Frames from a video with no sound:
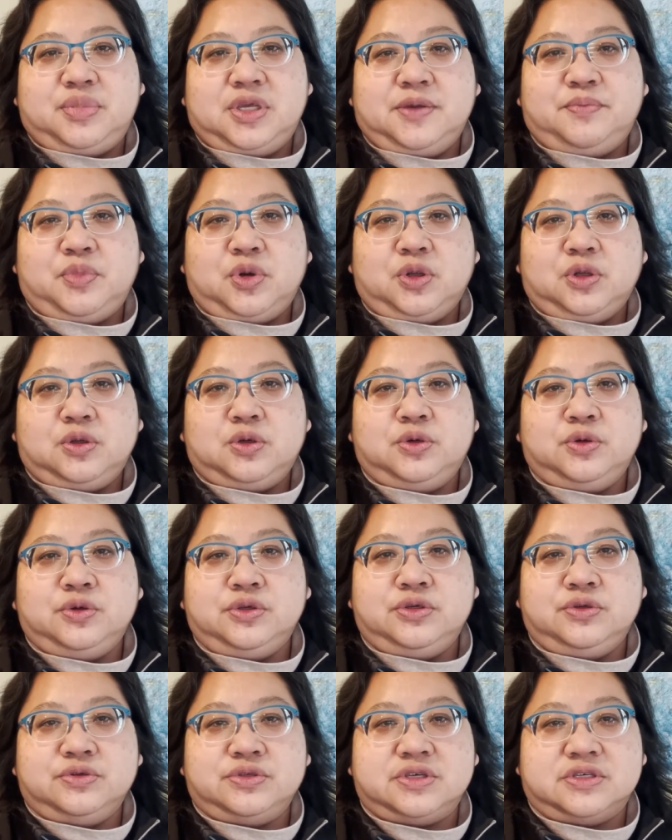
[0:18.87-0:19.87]
people who
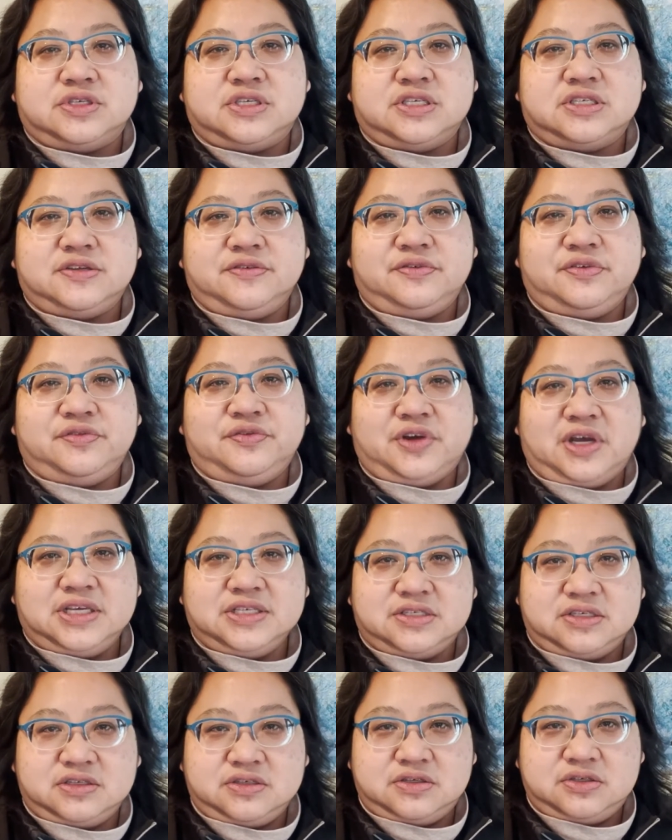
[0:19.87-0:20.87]
use assistive
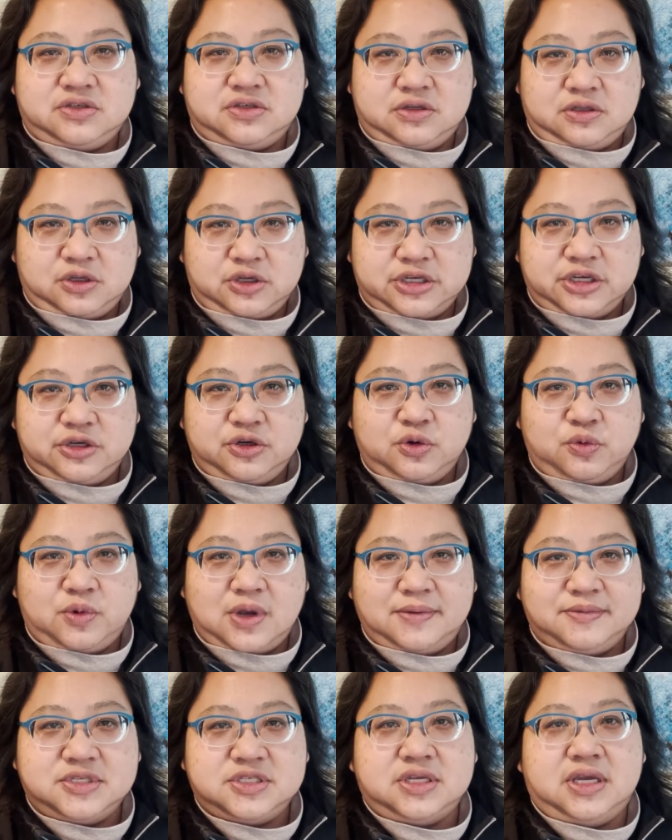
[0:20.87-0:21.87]
devices to look at your
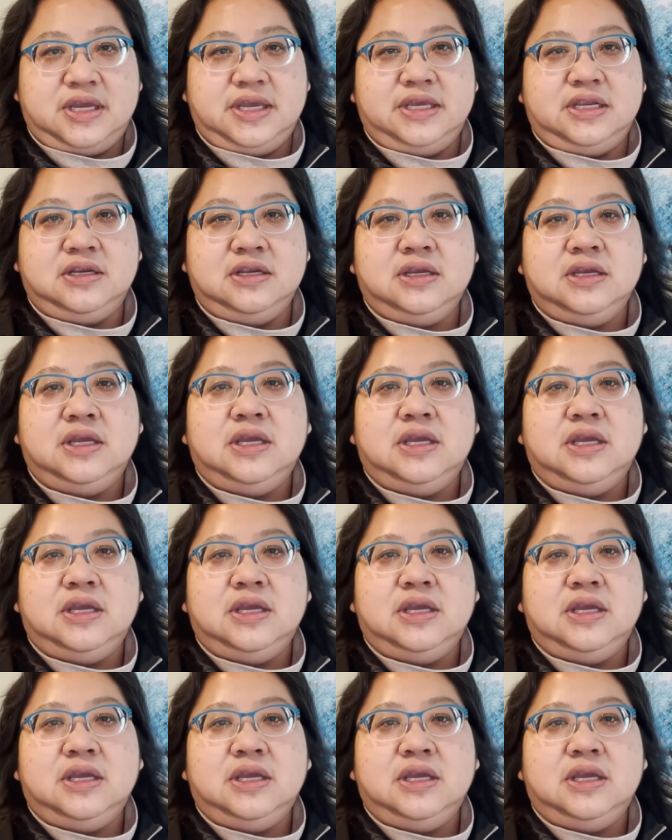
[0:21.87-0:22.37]
website